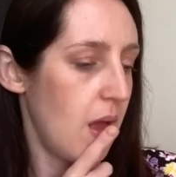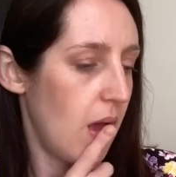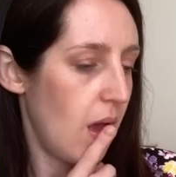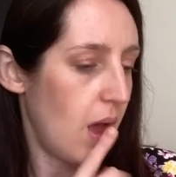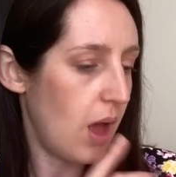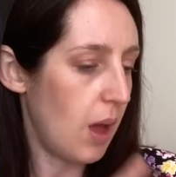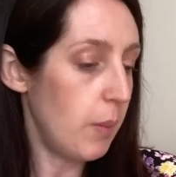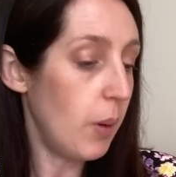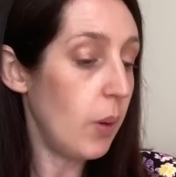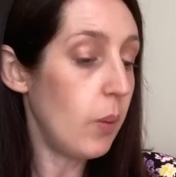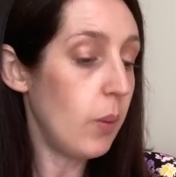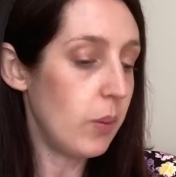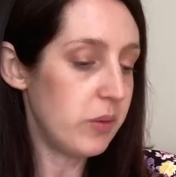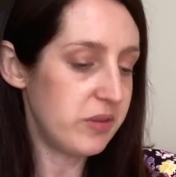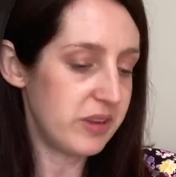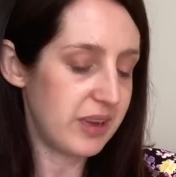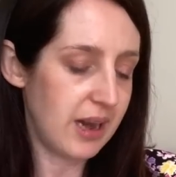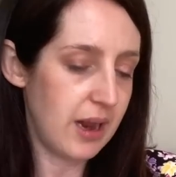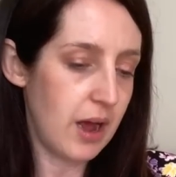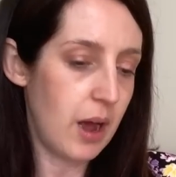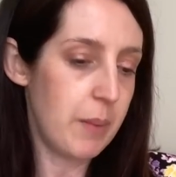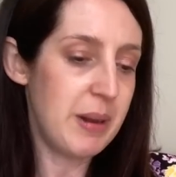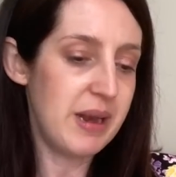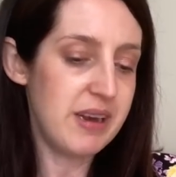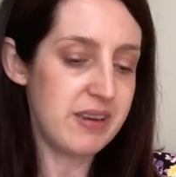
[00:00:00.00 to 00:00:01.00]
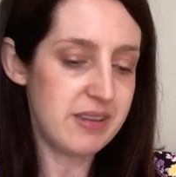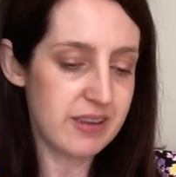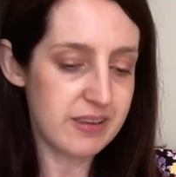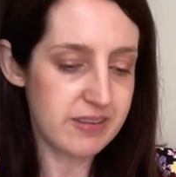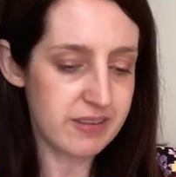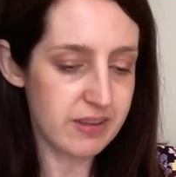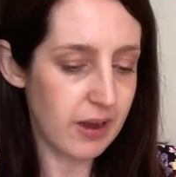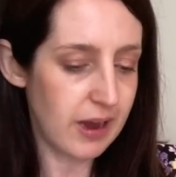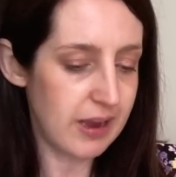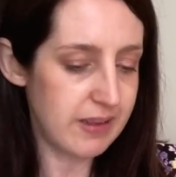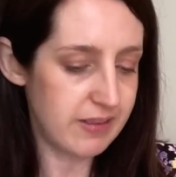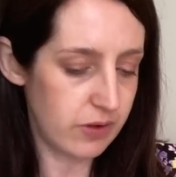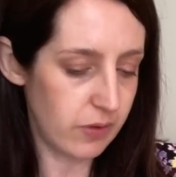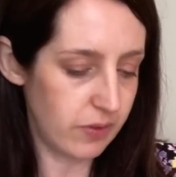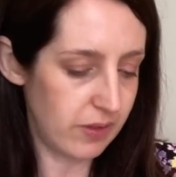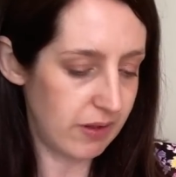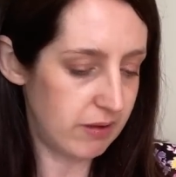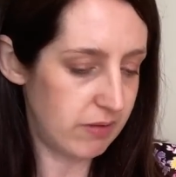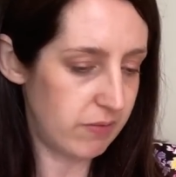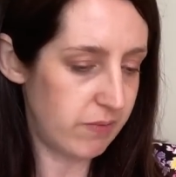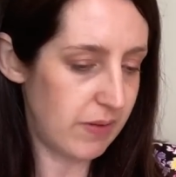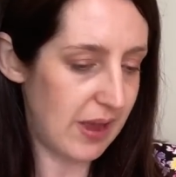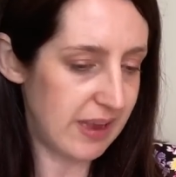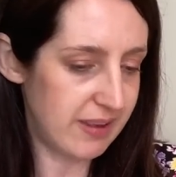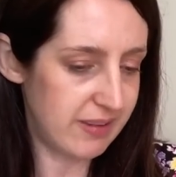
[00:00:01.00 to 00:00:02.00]
Um, oh, what was I going to... I mentioned the sizing on
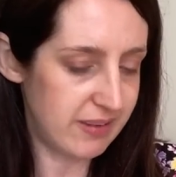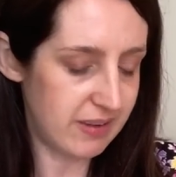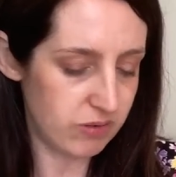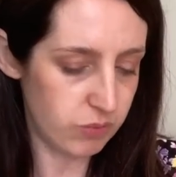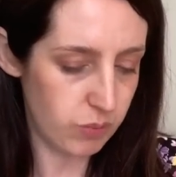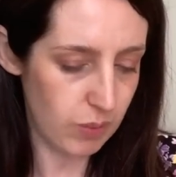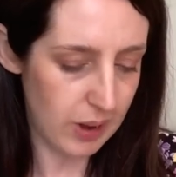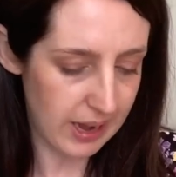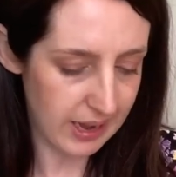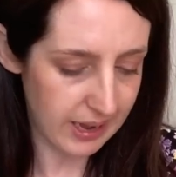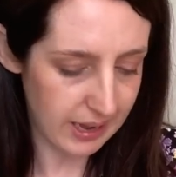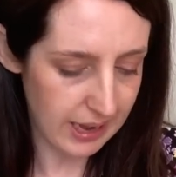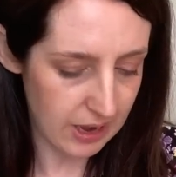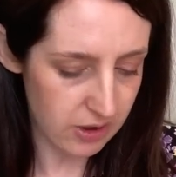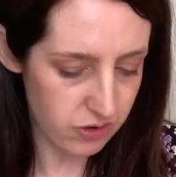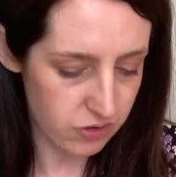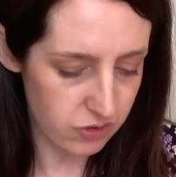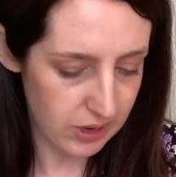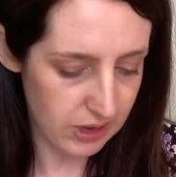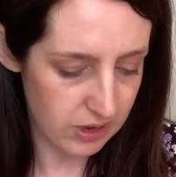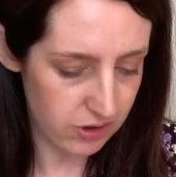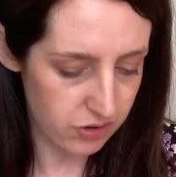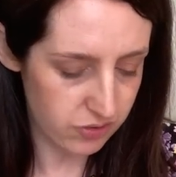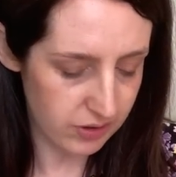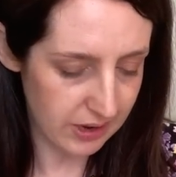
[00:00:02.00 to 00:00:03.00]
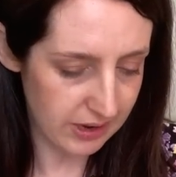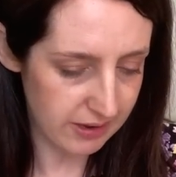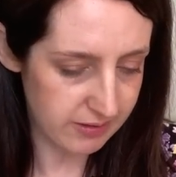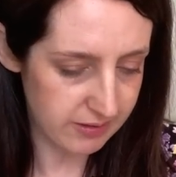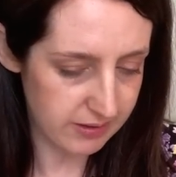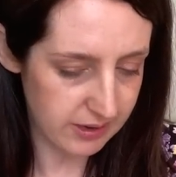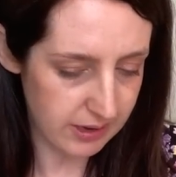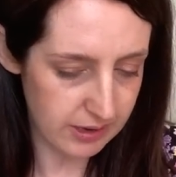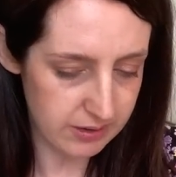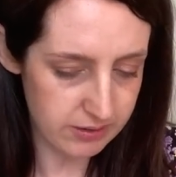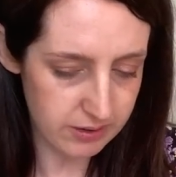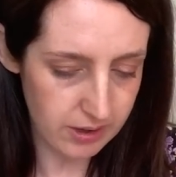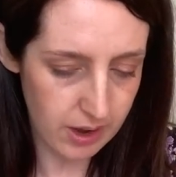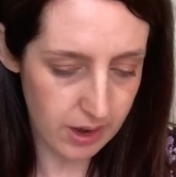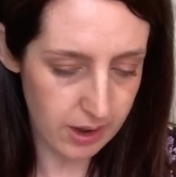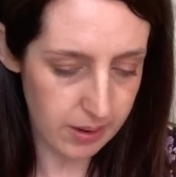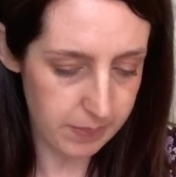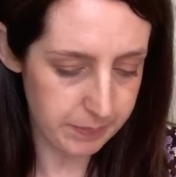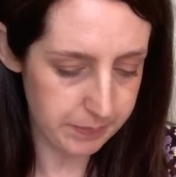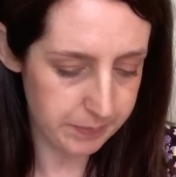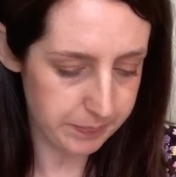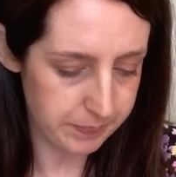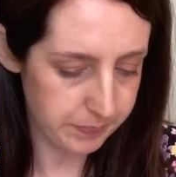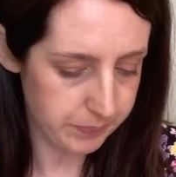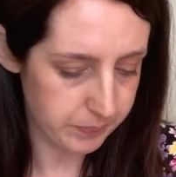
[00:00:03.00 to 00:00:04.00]
this vest as well, in case you're interested.
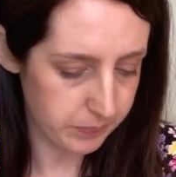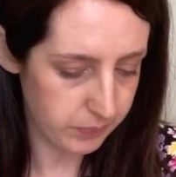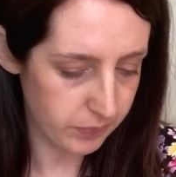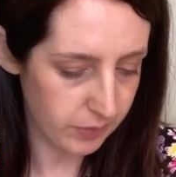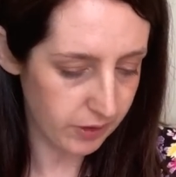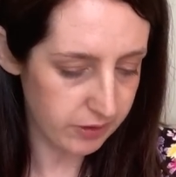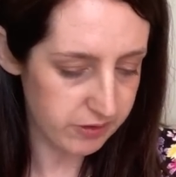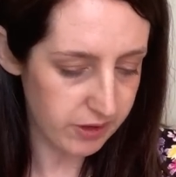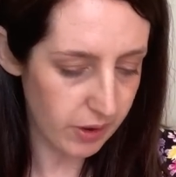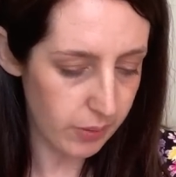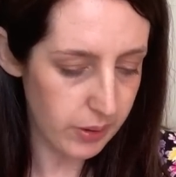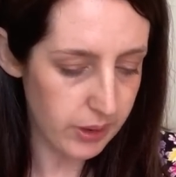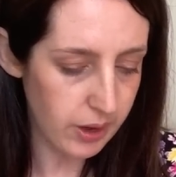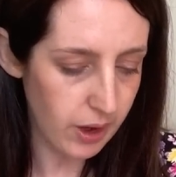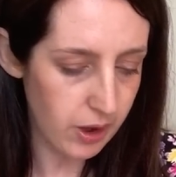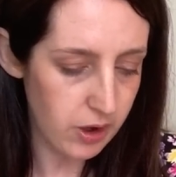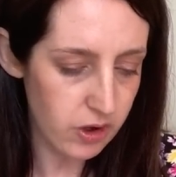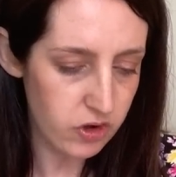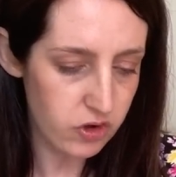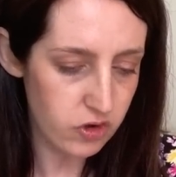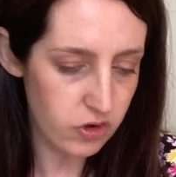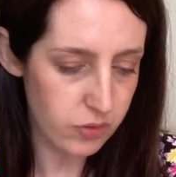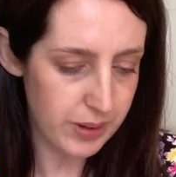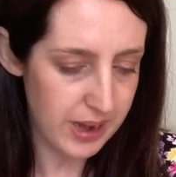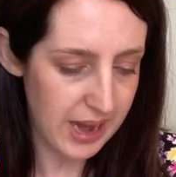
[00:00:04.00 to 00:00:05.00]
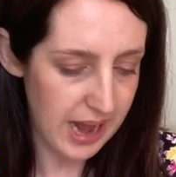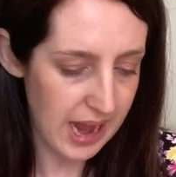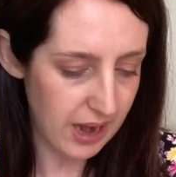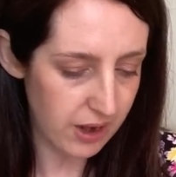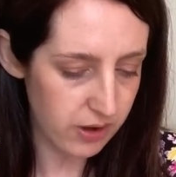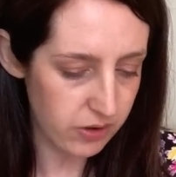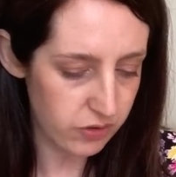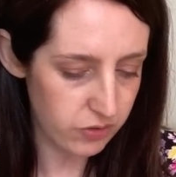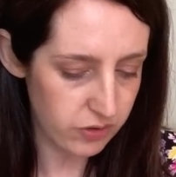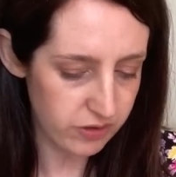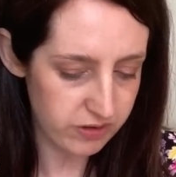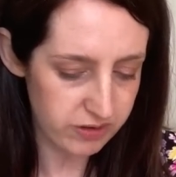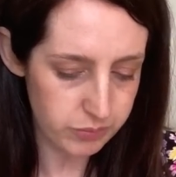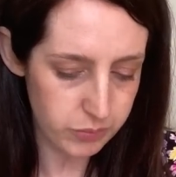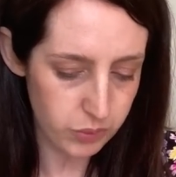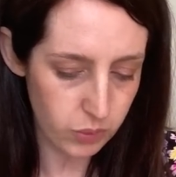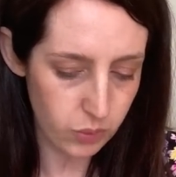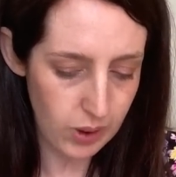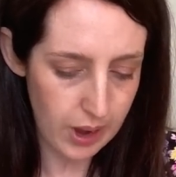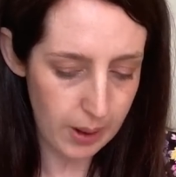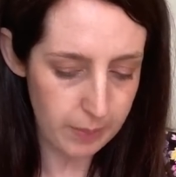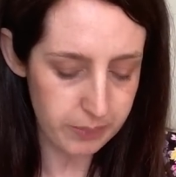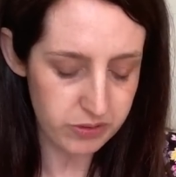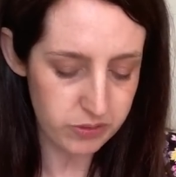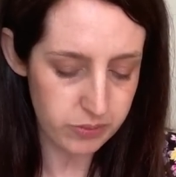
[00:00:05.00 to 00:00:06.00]
Um, so it goes from an extra
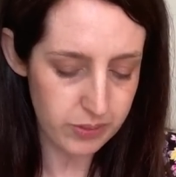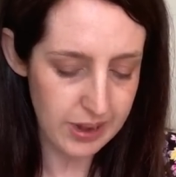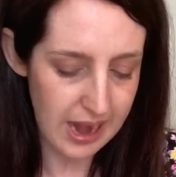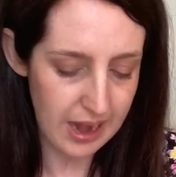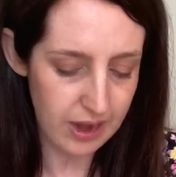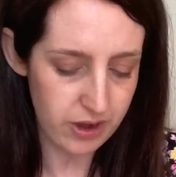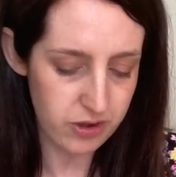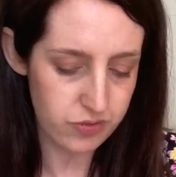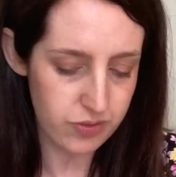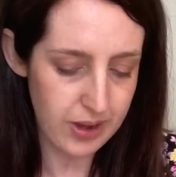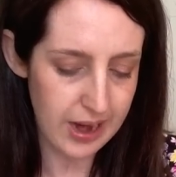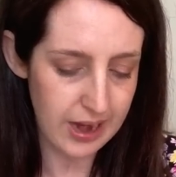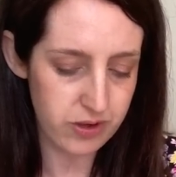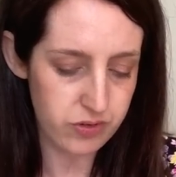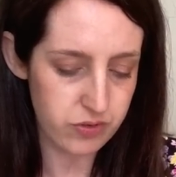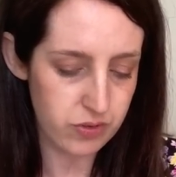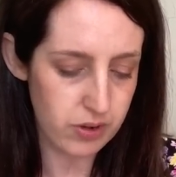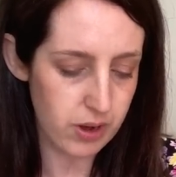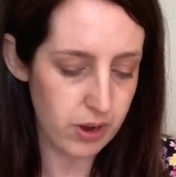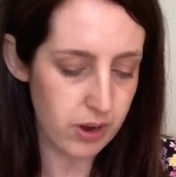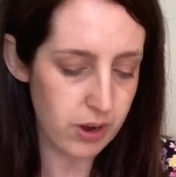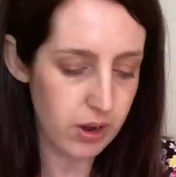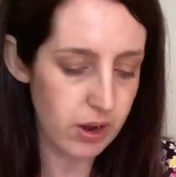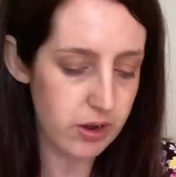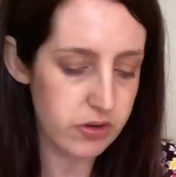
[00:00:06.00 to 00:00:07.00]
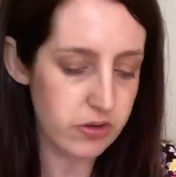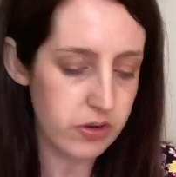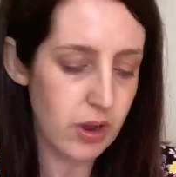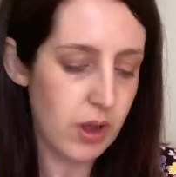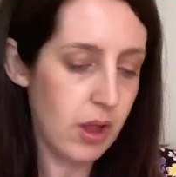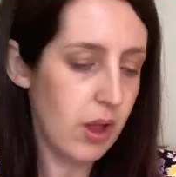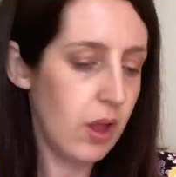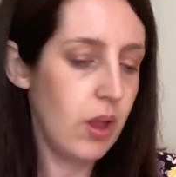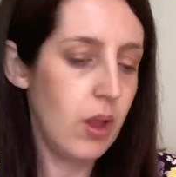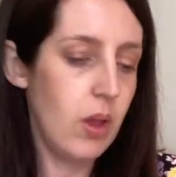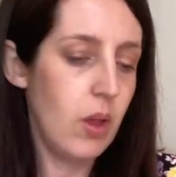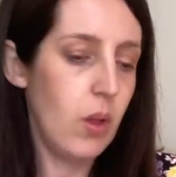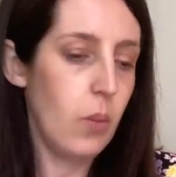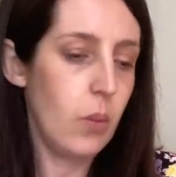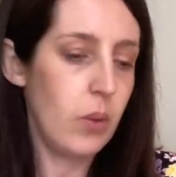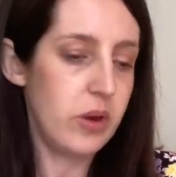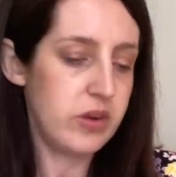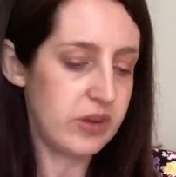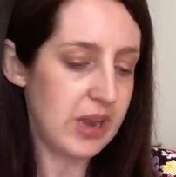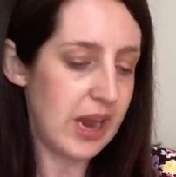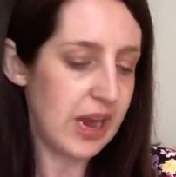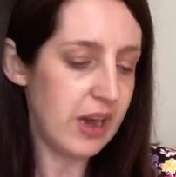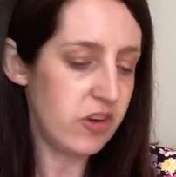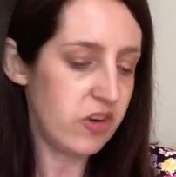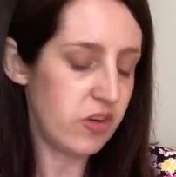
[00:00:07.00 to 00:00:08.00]
small up to an extra extra large, which
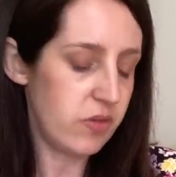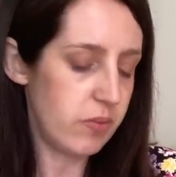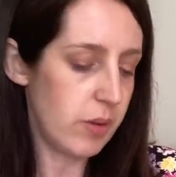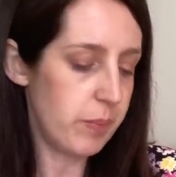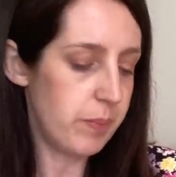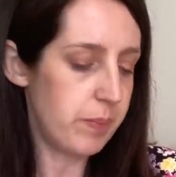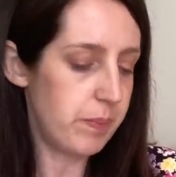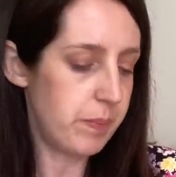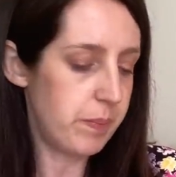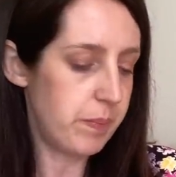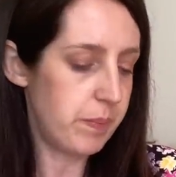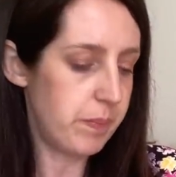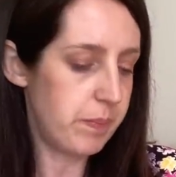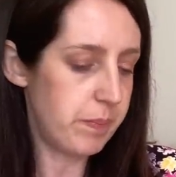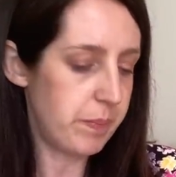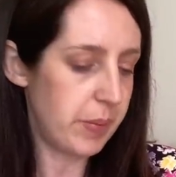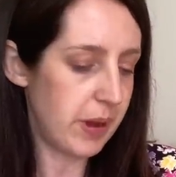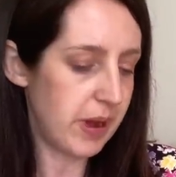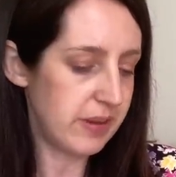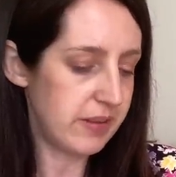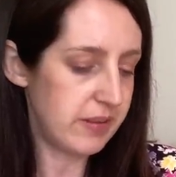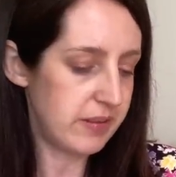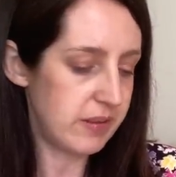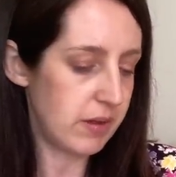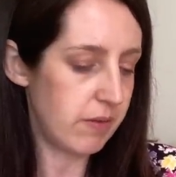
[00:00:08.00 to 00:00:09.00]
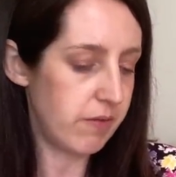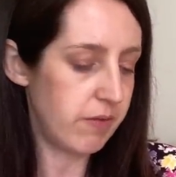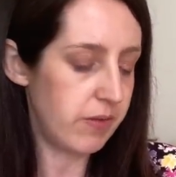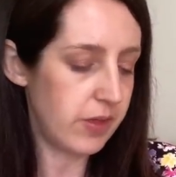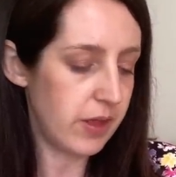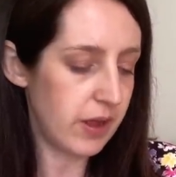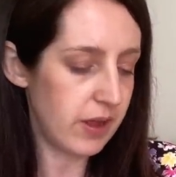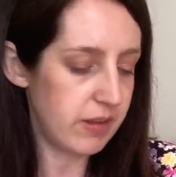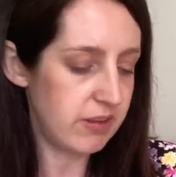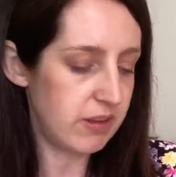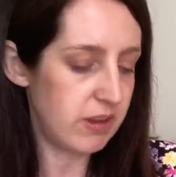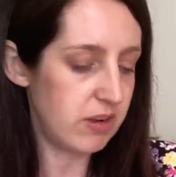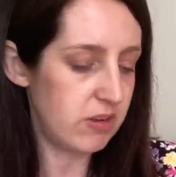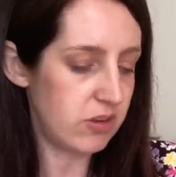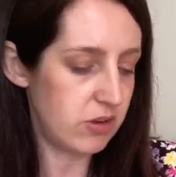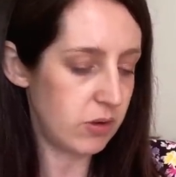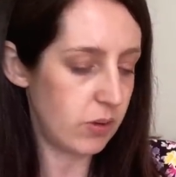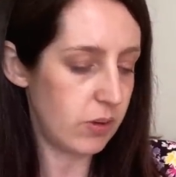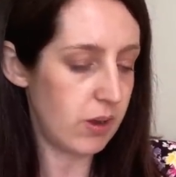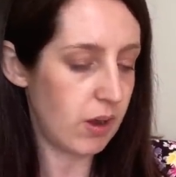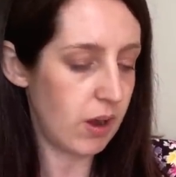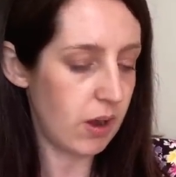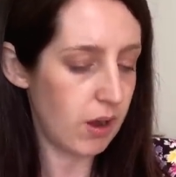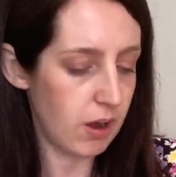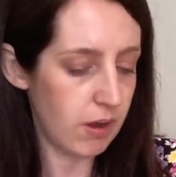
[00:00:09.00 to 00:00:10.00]
takes you from a bust of 32
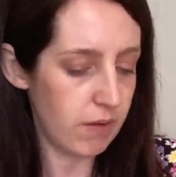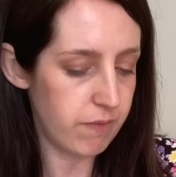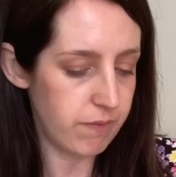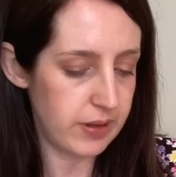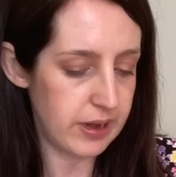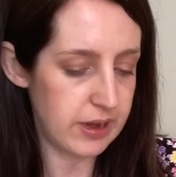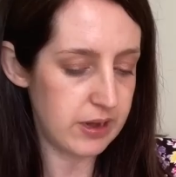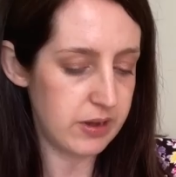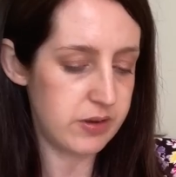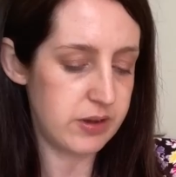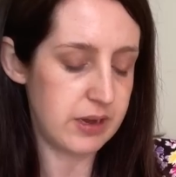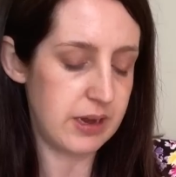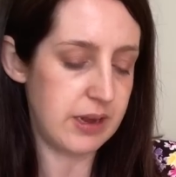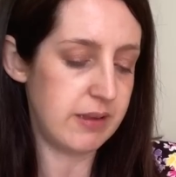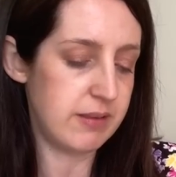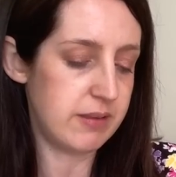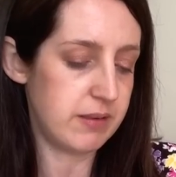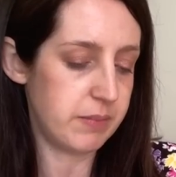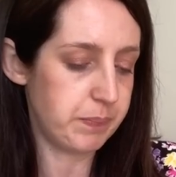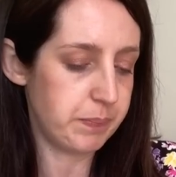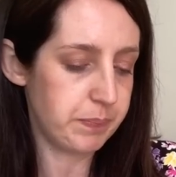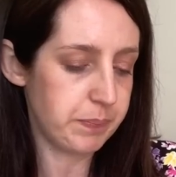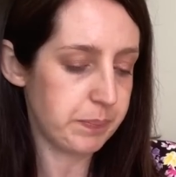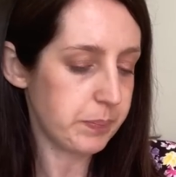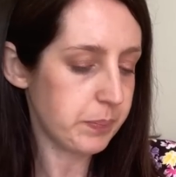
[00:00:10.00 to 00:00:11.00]
and a half inches